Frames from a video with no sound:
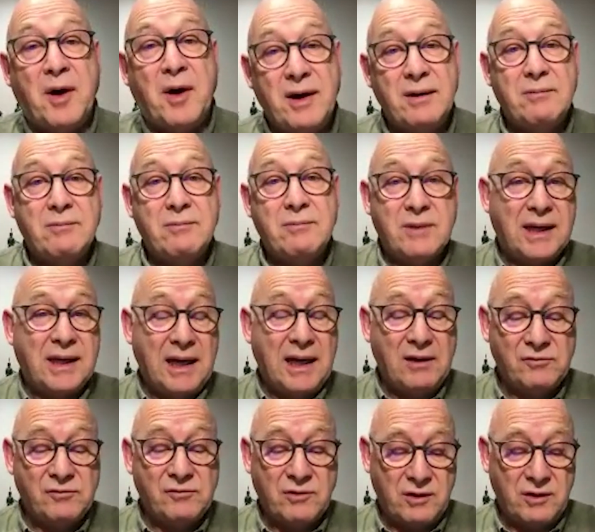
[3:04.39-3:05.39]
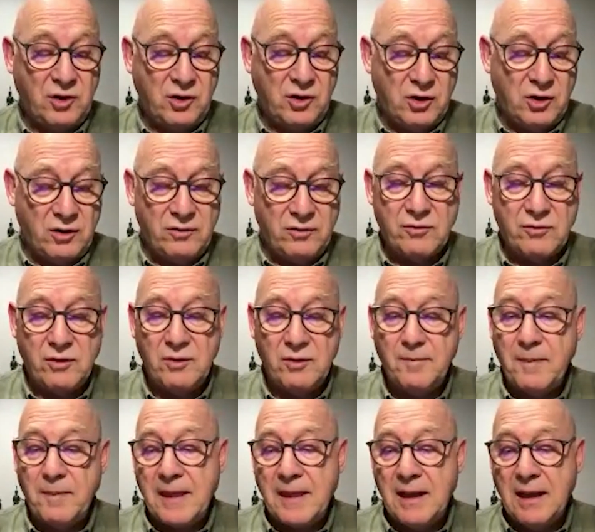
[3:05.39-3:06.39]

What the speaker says: by the cancer that you go through.